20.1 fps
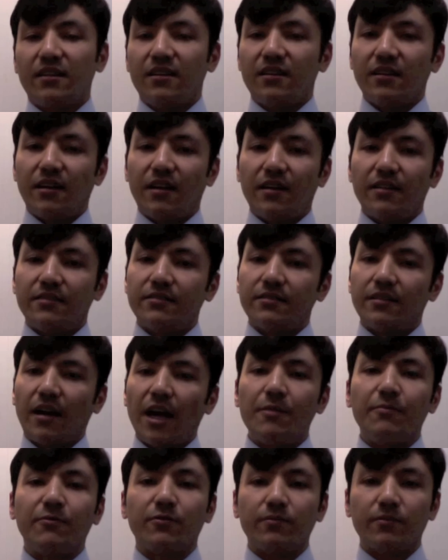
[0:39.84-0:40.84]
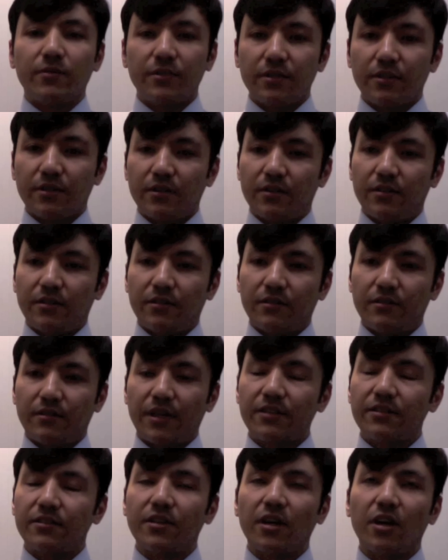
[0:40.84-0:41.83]
and I'm
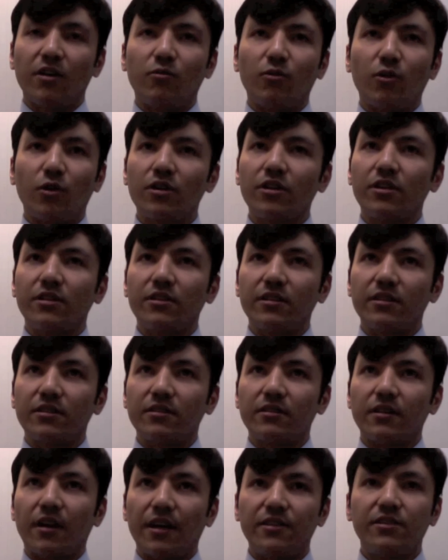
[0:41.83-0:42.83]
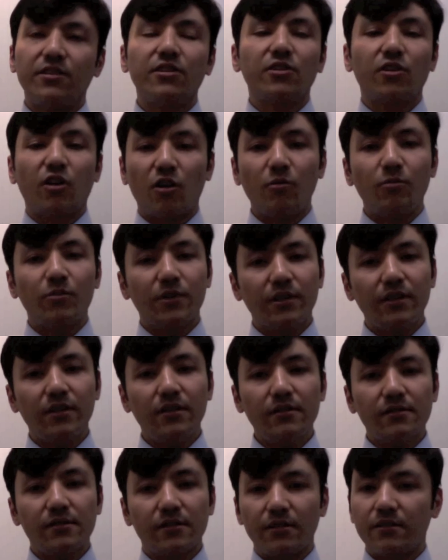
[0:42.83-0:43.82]
right now working in IT company
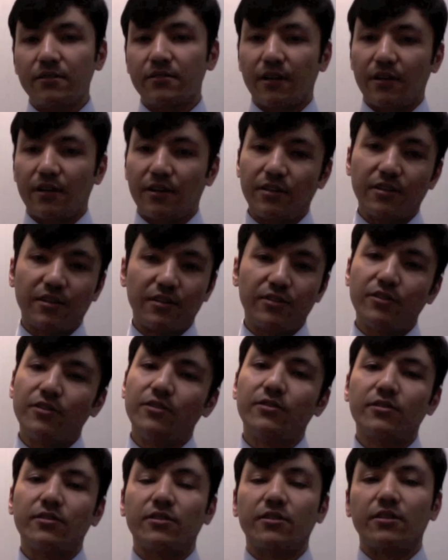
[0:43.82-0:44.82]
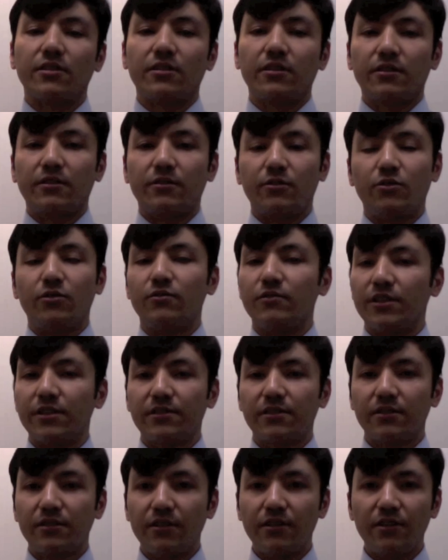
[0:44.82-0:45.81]
since I graduated
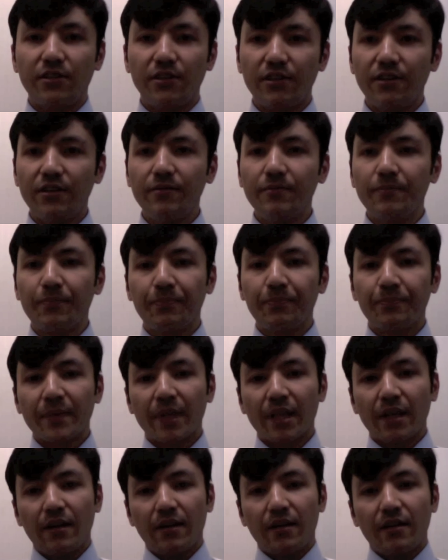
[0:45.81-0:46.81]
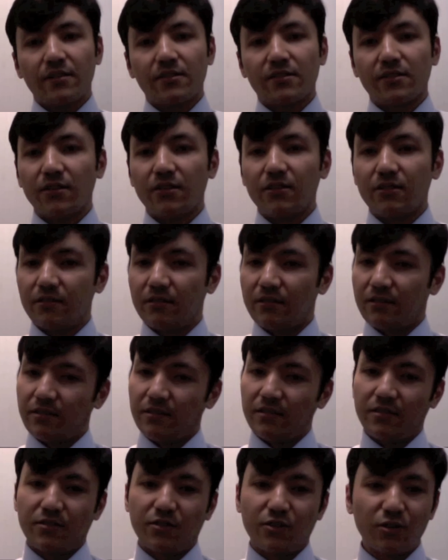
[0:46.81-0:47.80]
university here. So
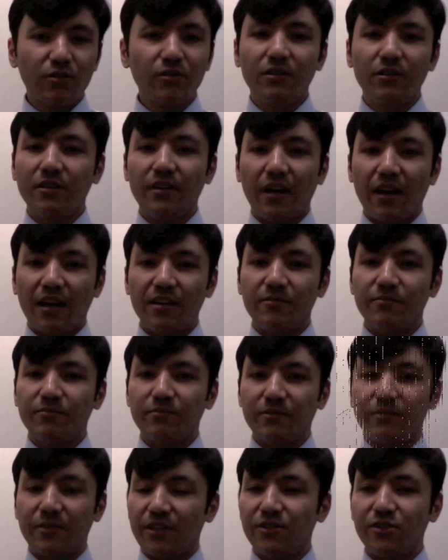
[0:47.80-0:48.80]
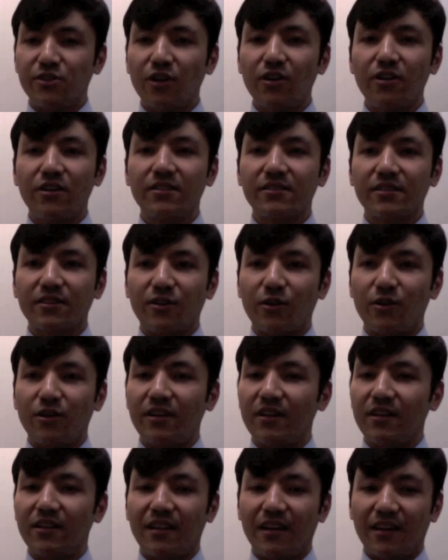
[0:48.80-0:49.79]
truly I'm enjoying the
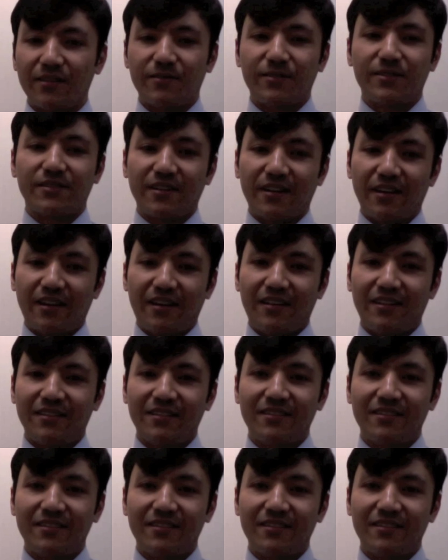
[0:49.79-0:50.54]
Korean lifestyle.